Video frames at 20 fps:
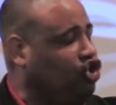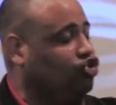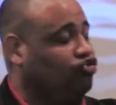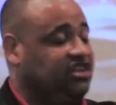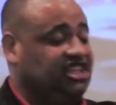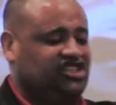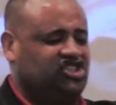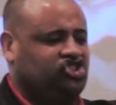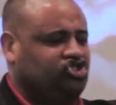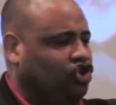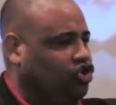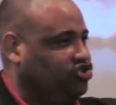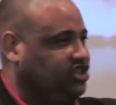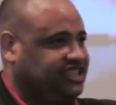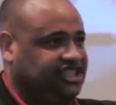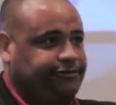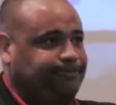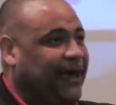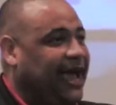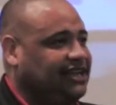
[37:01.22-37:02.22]
This is true.
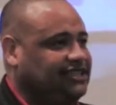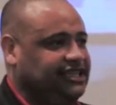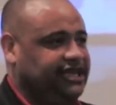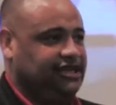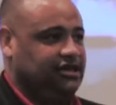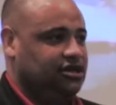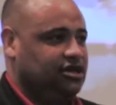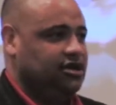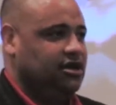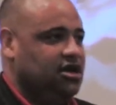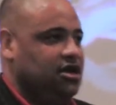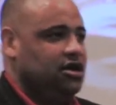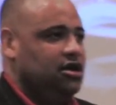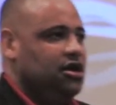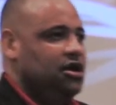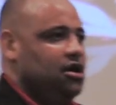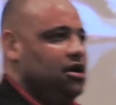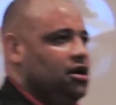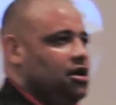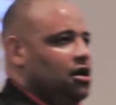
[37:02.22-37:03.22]
Just expect it.
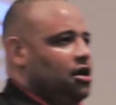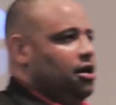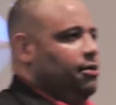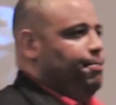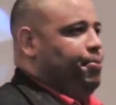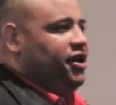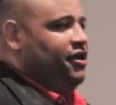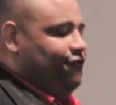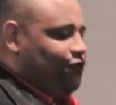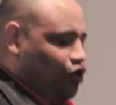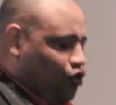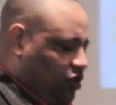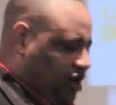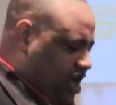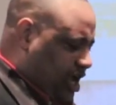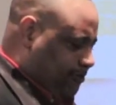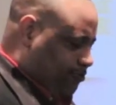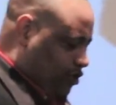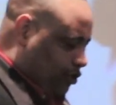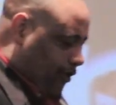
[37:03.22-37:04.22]
But if you
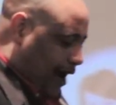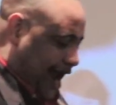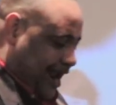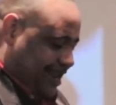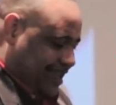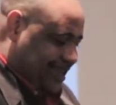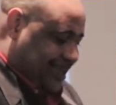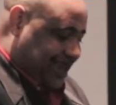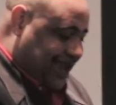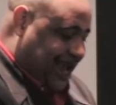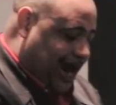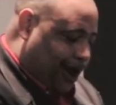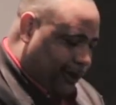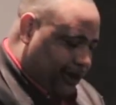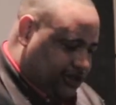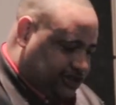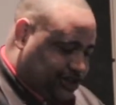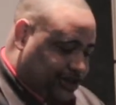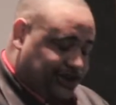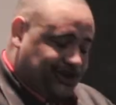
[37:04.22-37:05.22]
keep the right
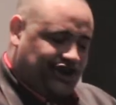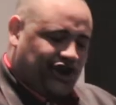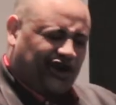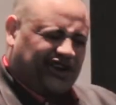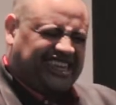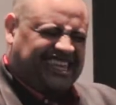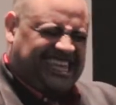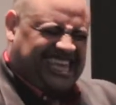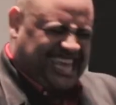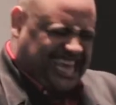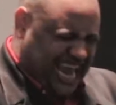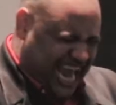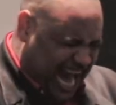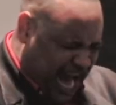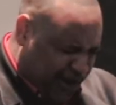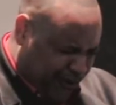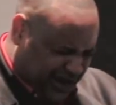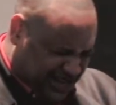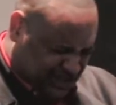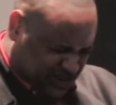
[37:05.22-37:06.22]
character, your
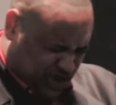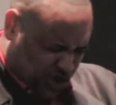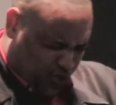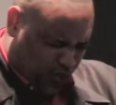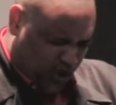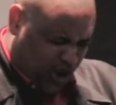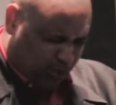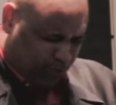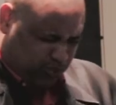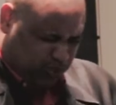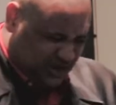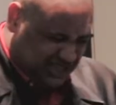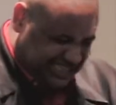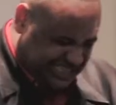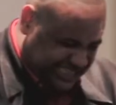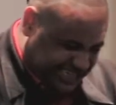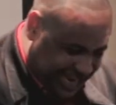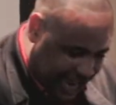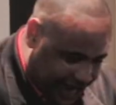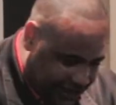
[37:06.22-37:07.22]
character will
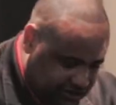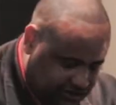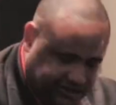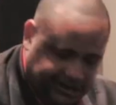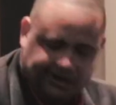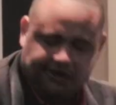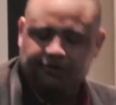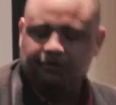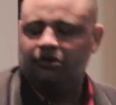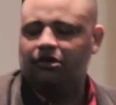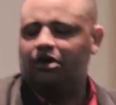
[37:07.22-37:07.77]
protect you.